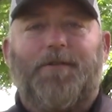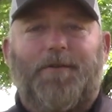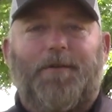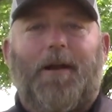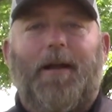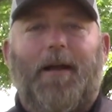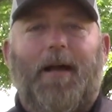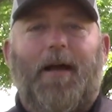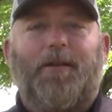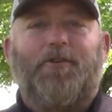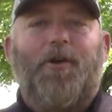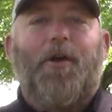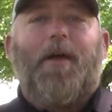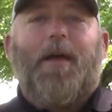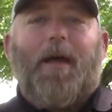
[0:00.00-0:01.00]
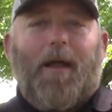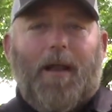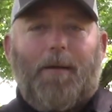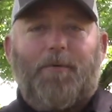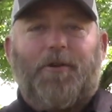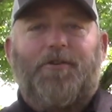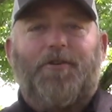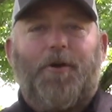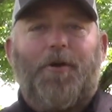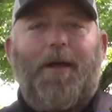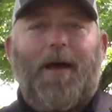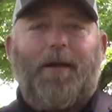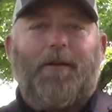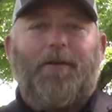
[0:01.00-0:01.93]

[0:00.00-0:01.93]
straight edge, and I'm going to show you how to